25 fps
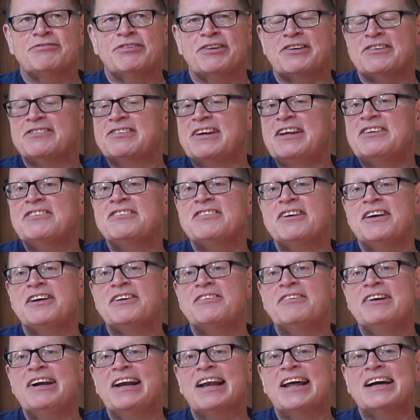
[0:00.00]
for the
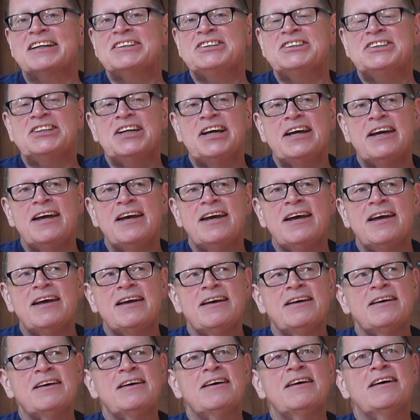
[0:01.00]
centenary last year,
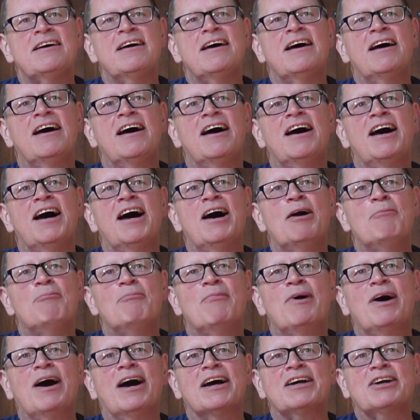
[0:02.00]

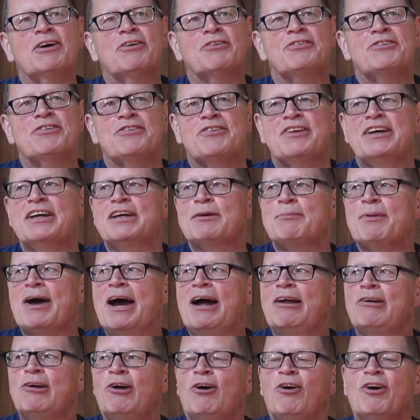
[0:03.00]
I got to think
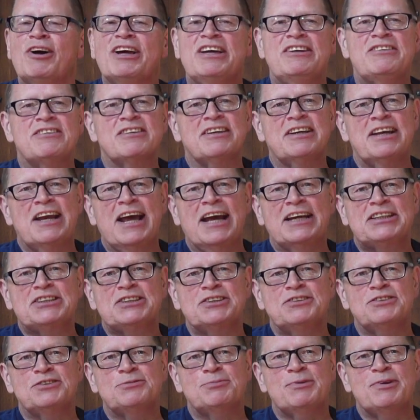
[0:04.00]
about Larkin's
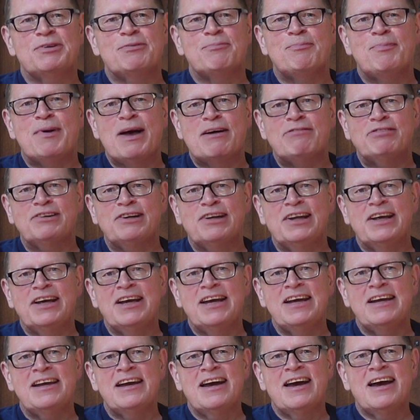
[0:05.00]
connections with
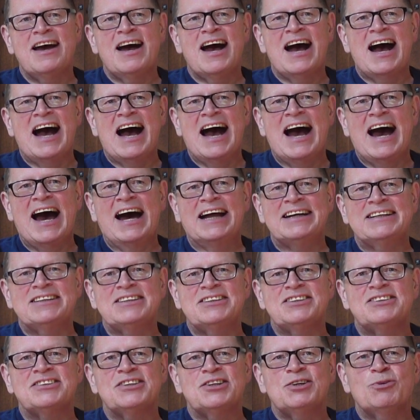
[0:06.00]
Beverley
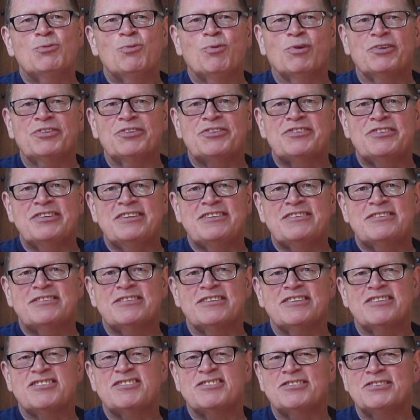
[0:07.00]
and wanted
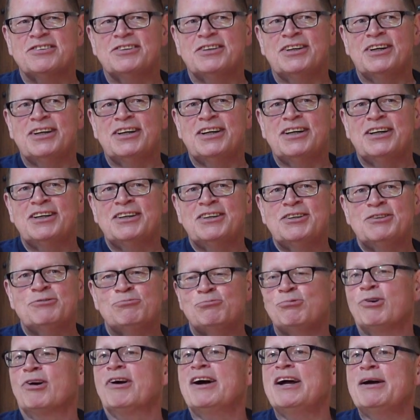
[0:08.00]
to sort of
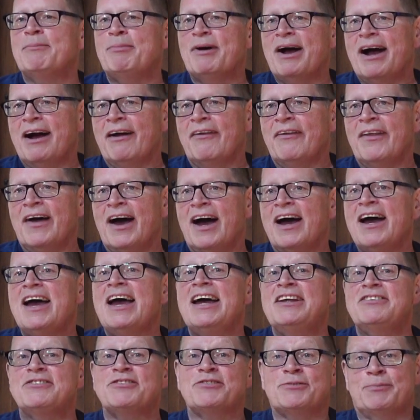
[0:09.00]
write about that,
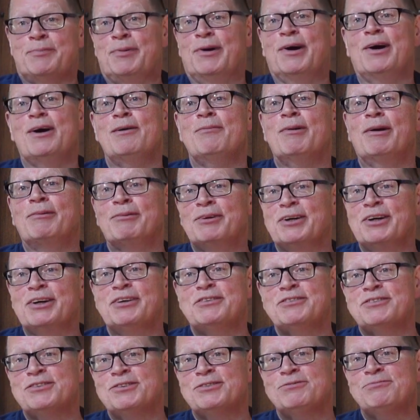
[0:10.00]
hence the poem I'm
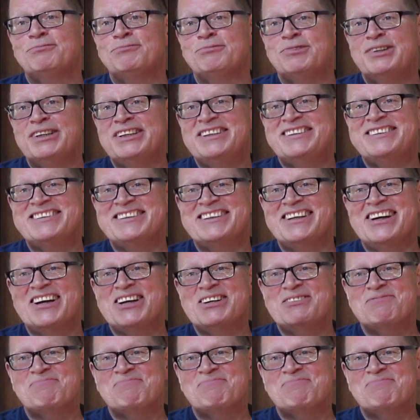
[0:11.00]
going to read today.